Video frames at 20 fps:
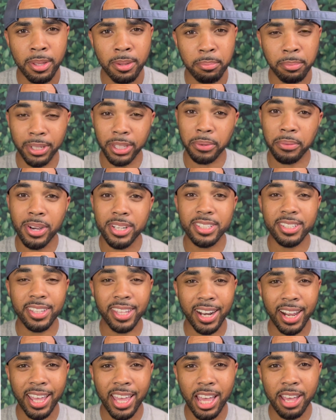But the question
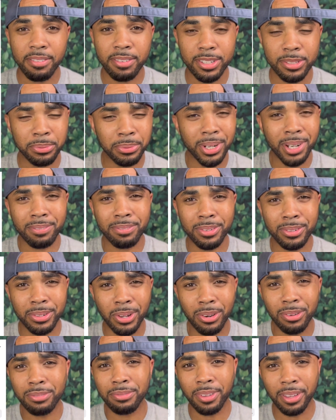that I have is what if you
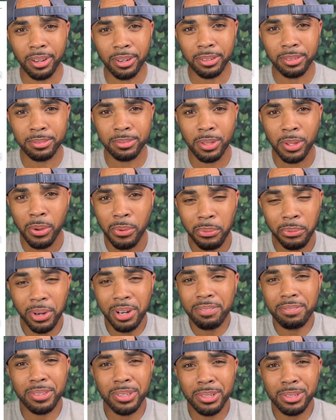don't fail? What
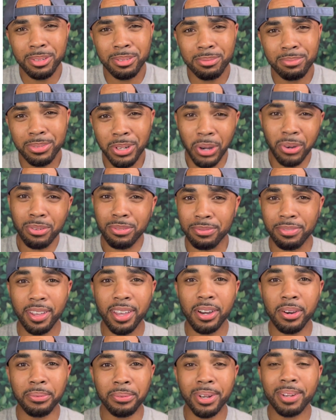if you don't
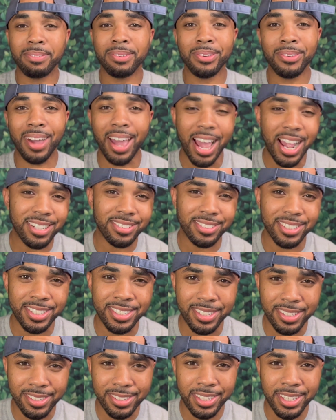fail? What if you actually
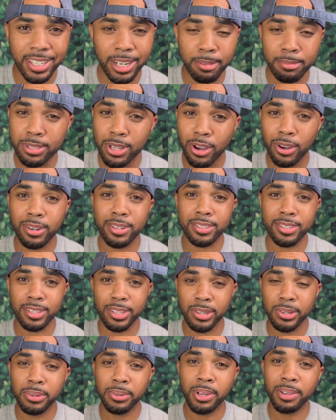succeed? I'm talking to
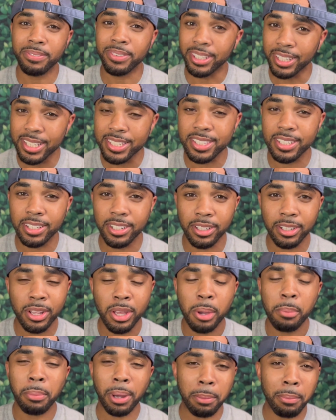you if you're listening,
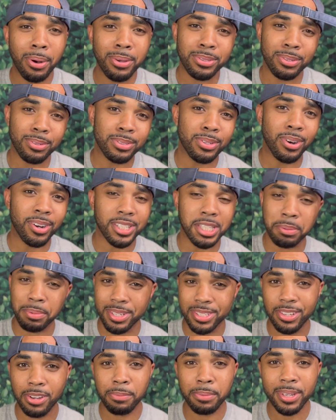but I'm also talking to
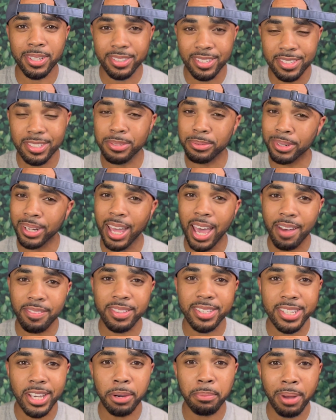myself because this is what I have
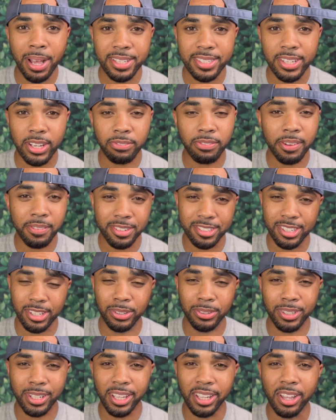to tell myself every
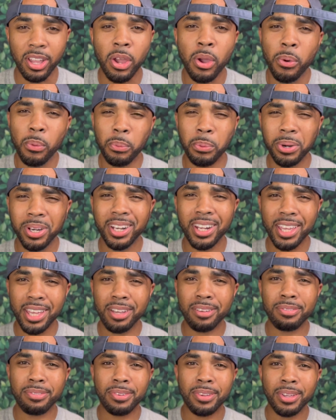single day. What
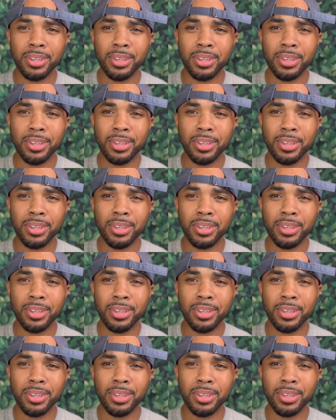if